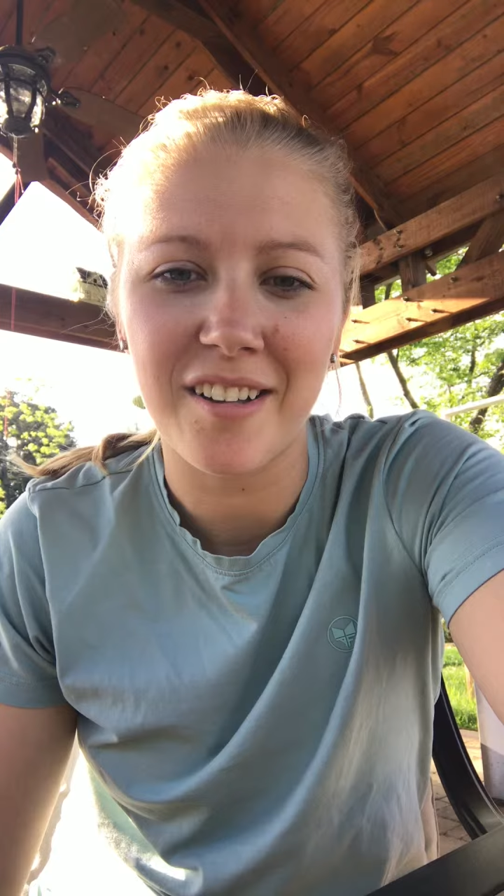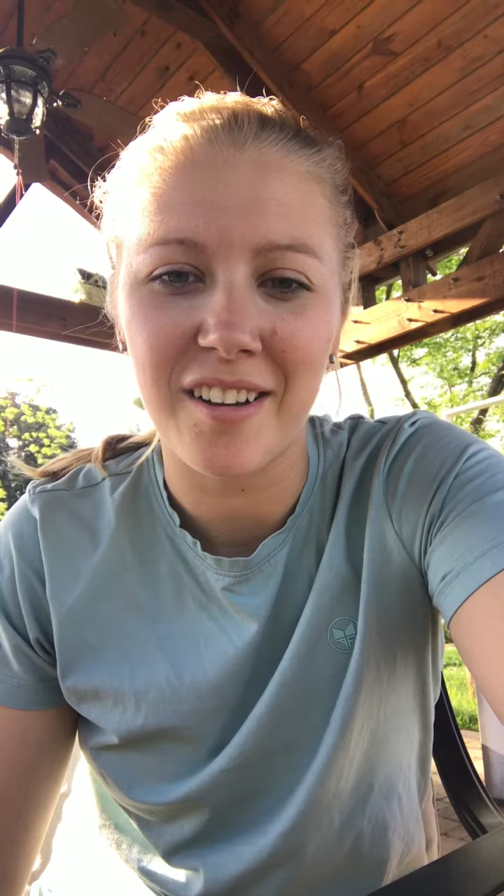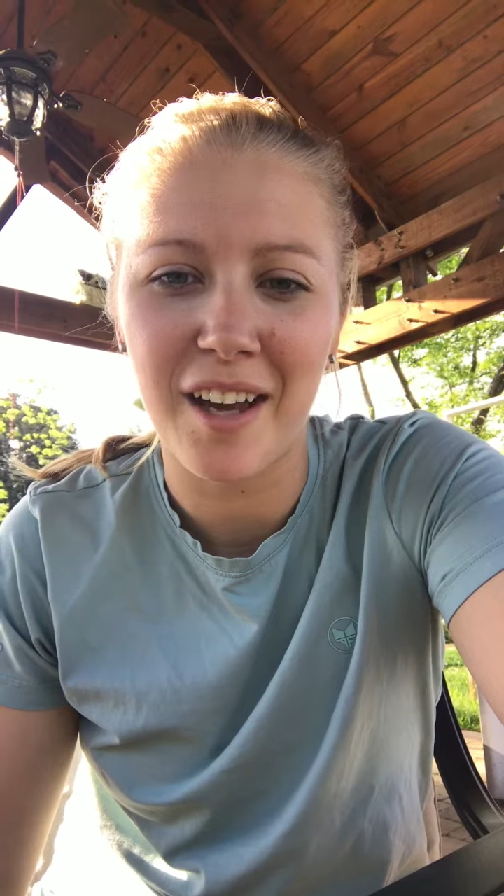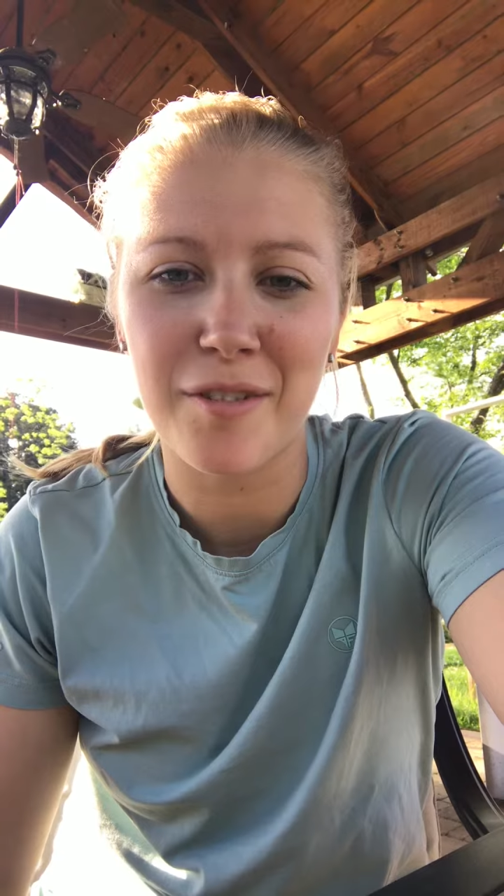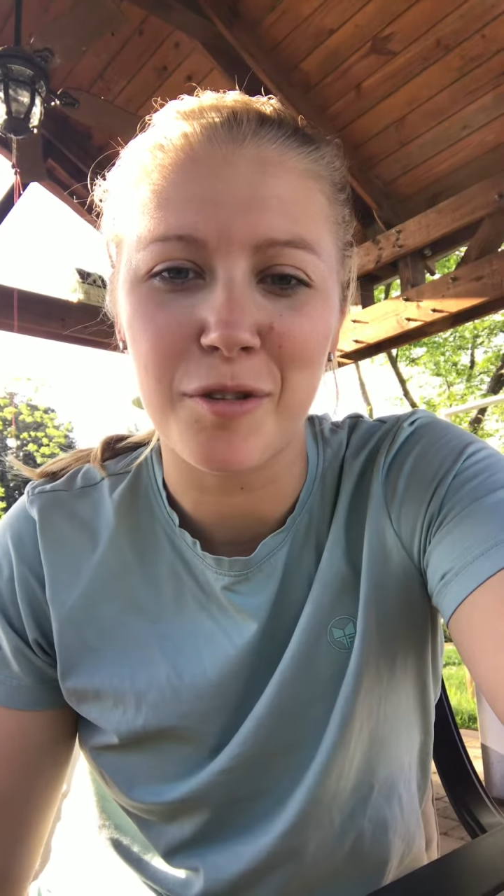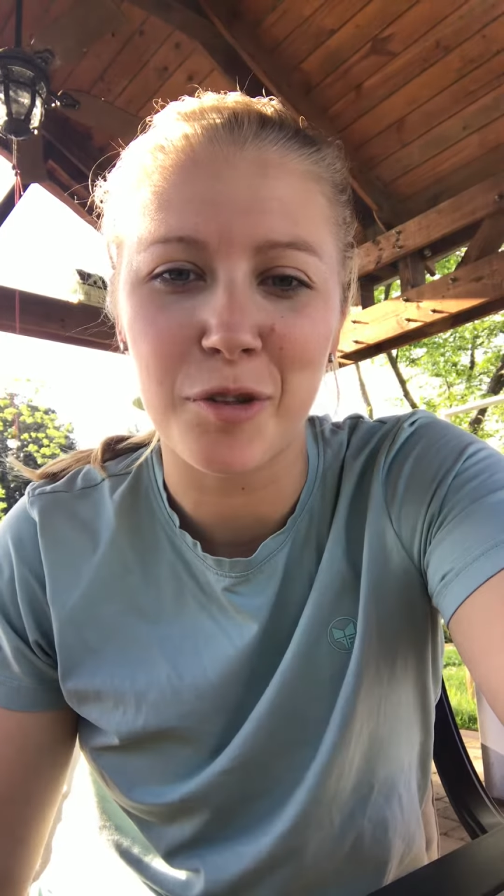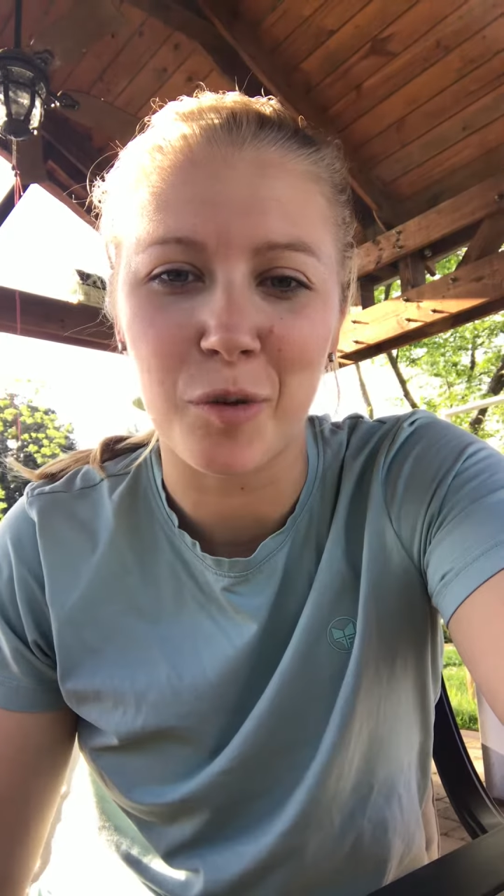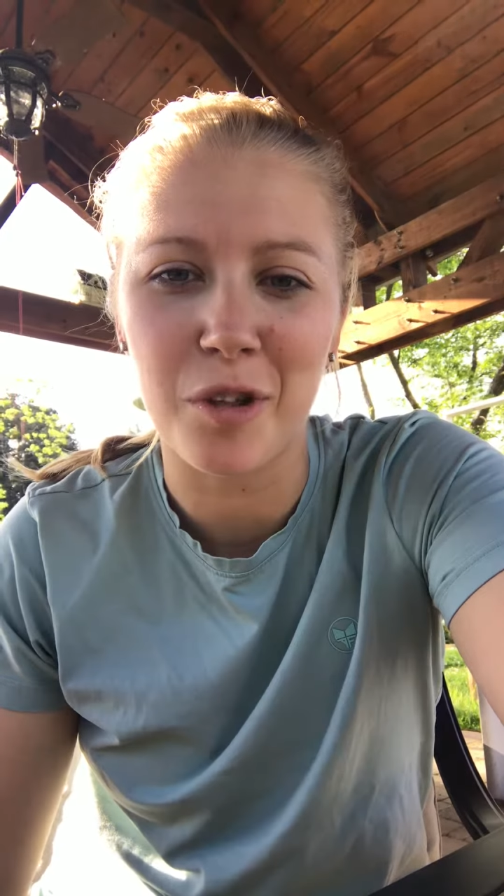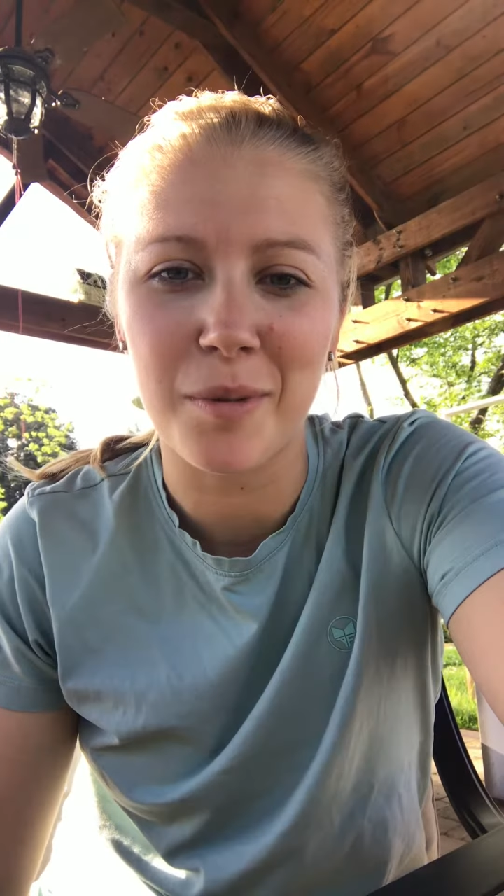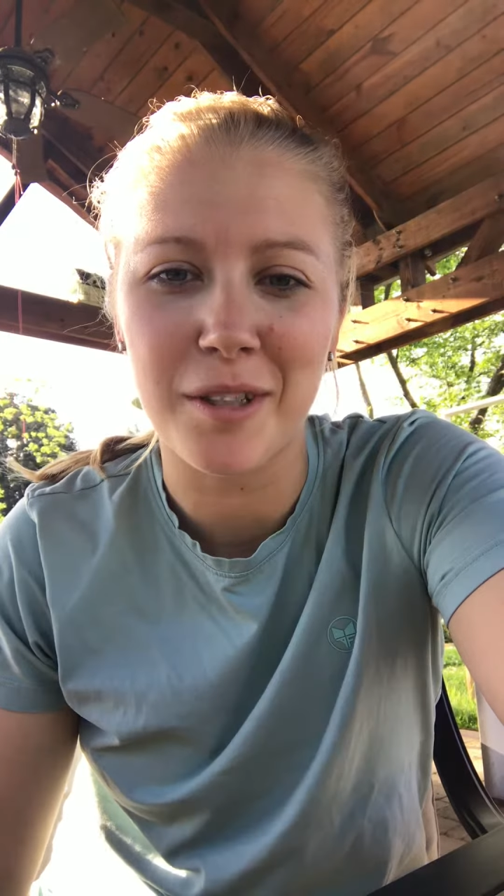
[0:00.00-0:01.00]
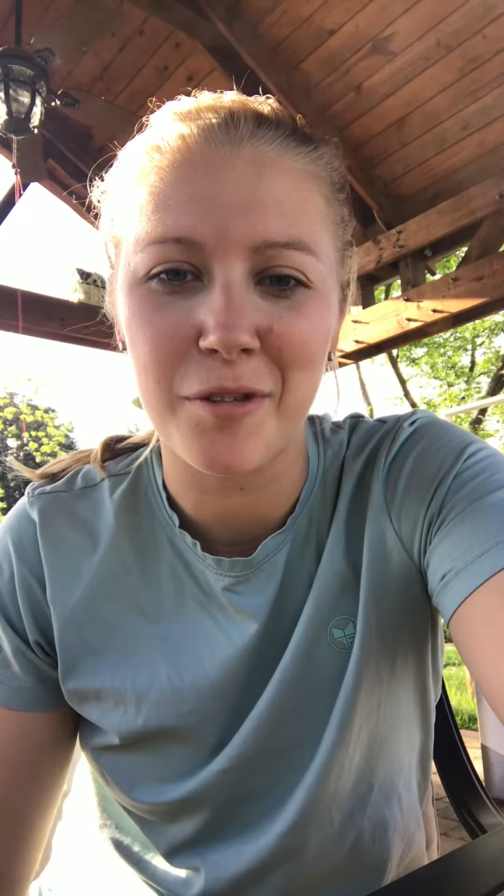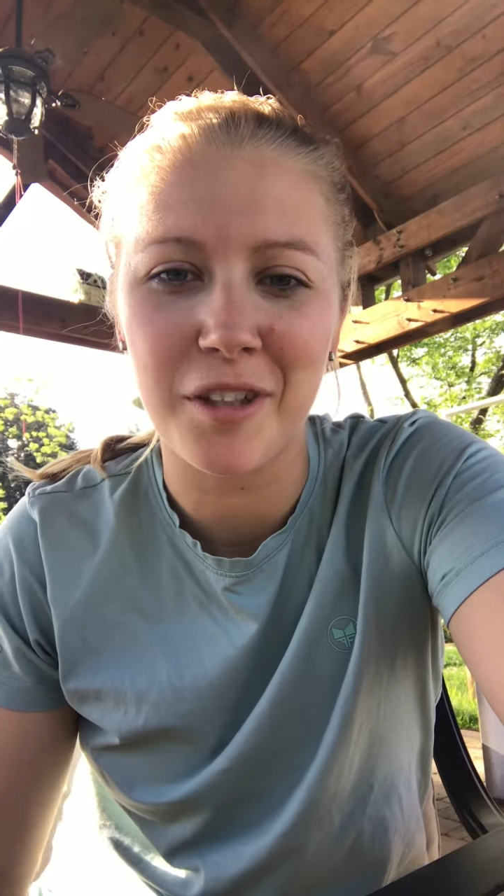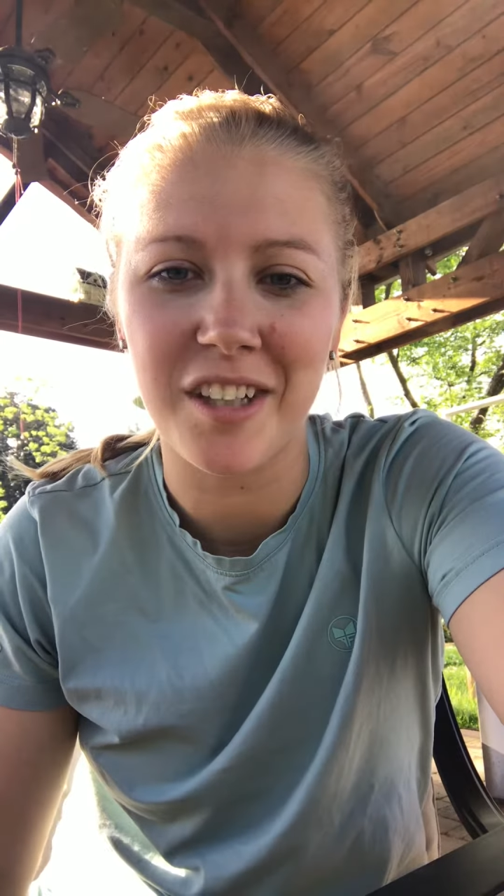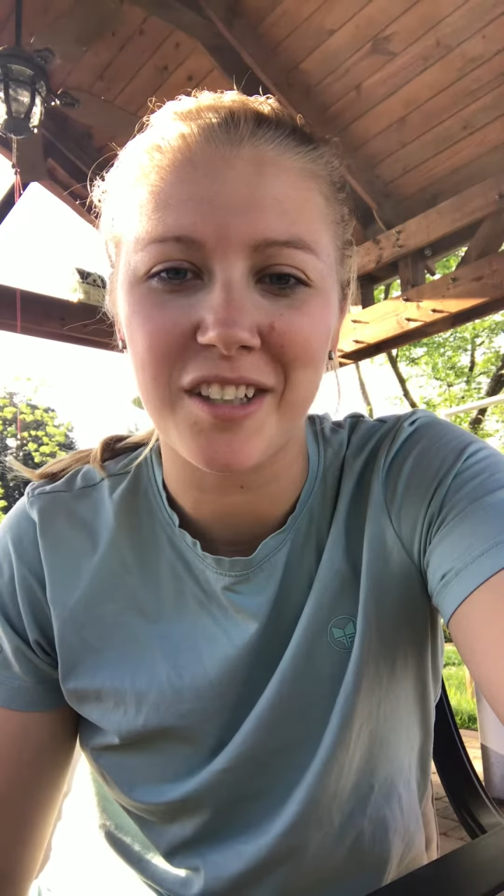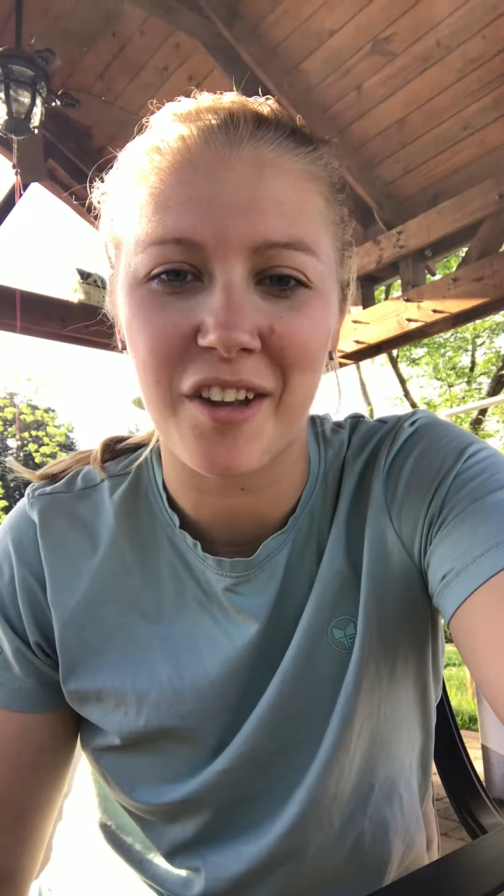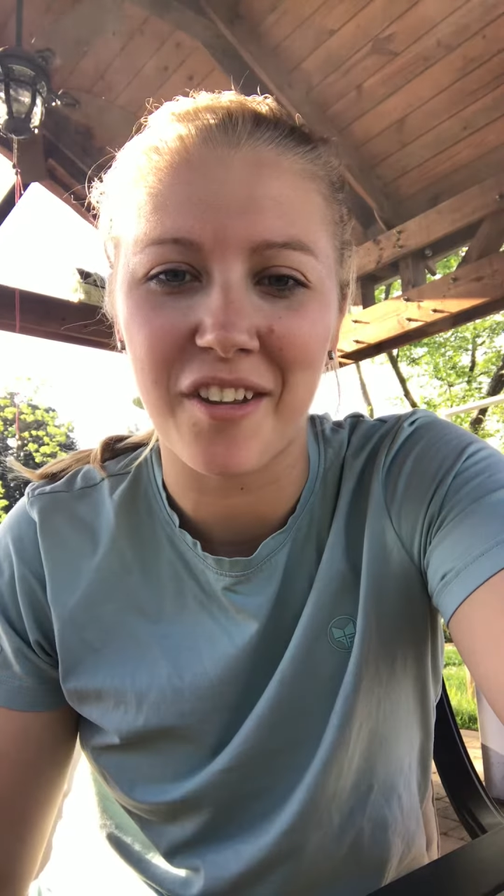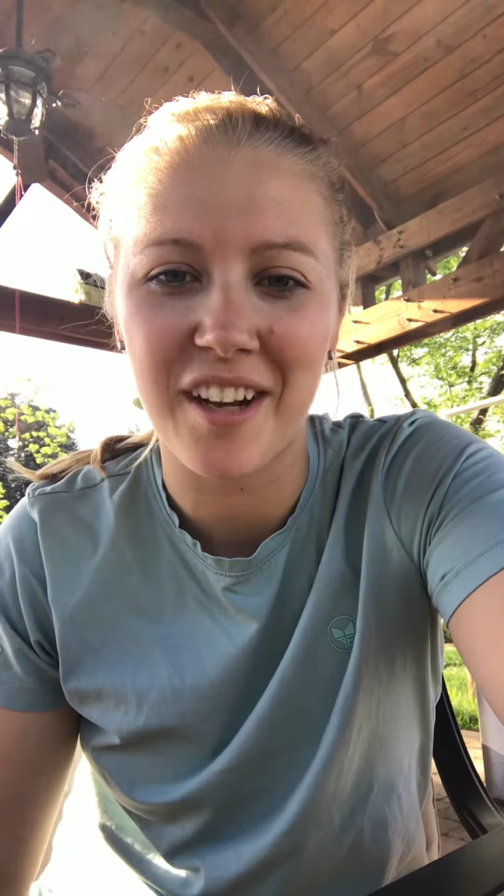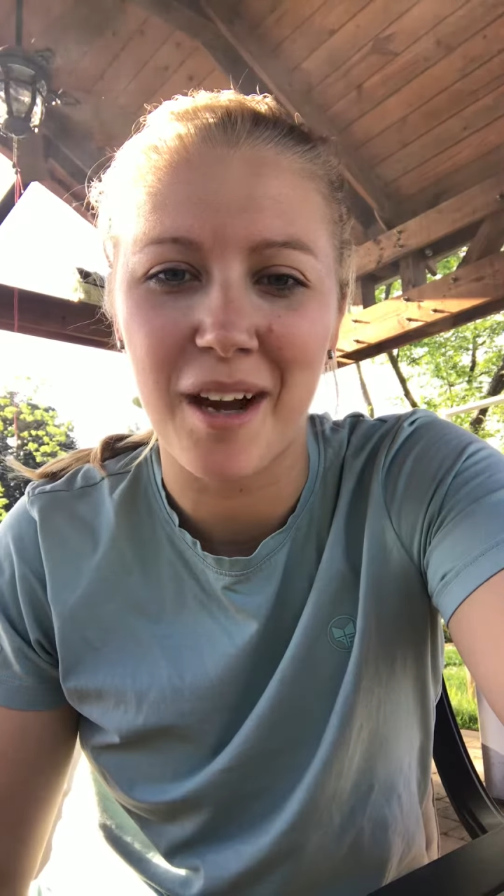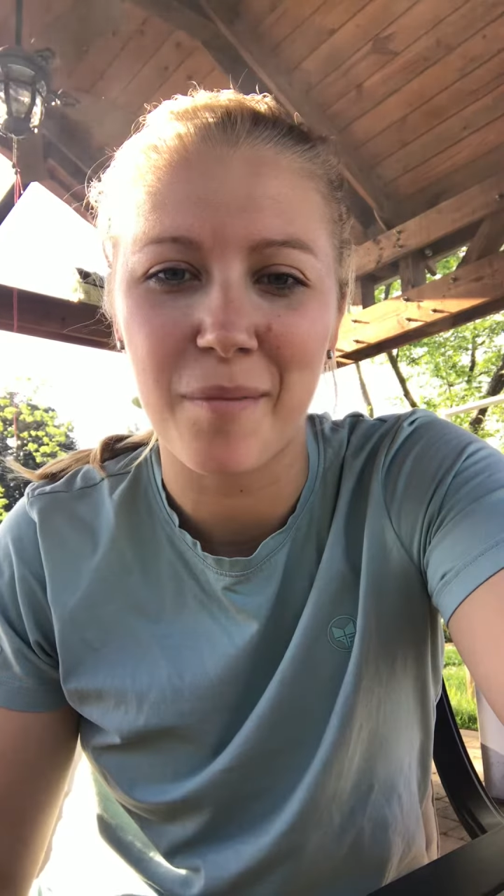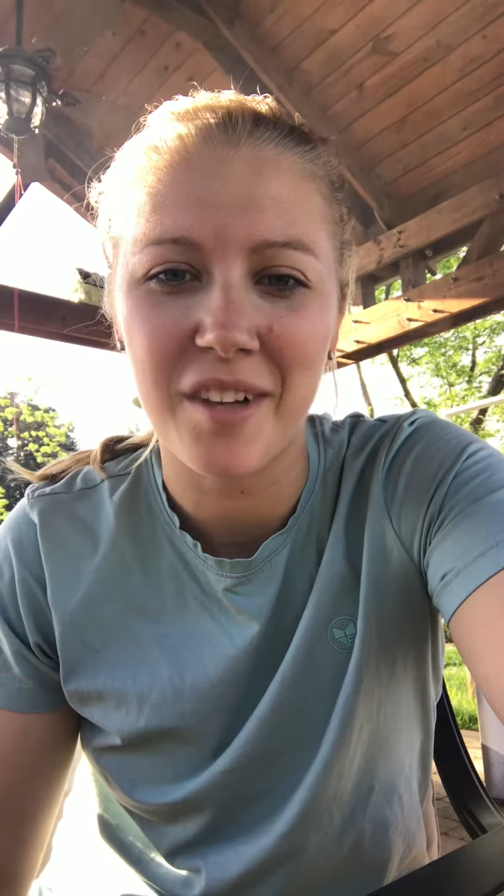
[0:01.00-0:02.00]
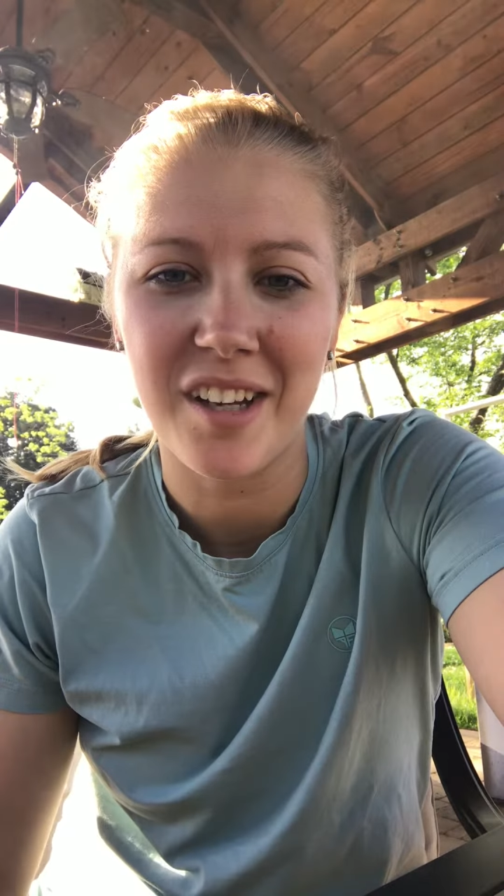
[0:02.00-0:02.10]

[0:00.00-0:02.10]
Life's too short to be too serious all the time.